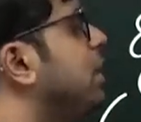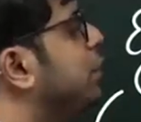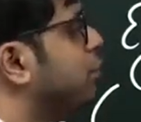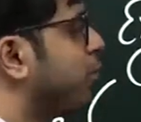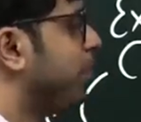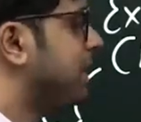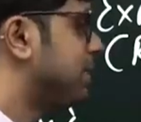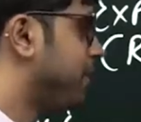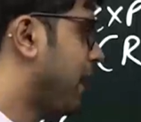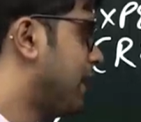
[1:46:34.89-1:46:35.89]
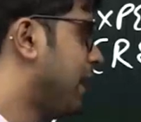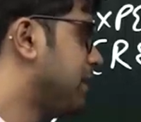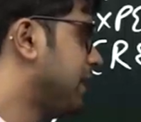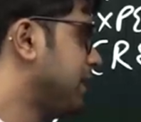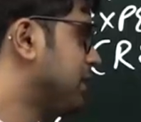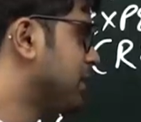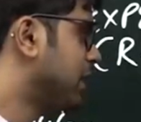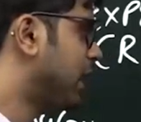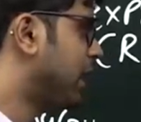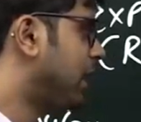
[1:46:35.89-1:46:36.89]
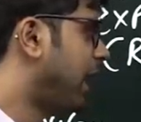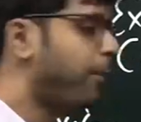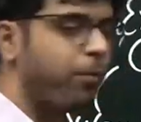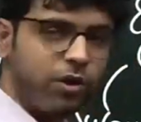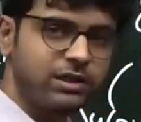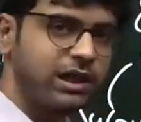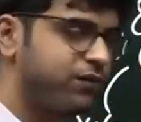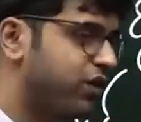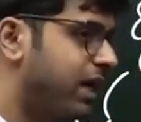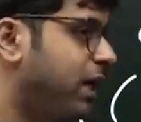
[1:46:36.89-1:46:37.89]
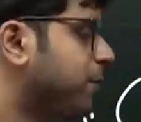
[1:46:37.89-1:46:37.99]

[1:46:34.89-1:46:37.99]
So please make that change. I apologize for that.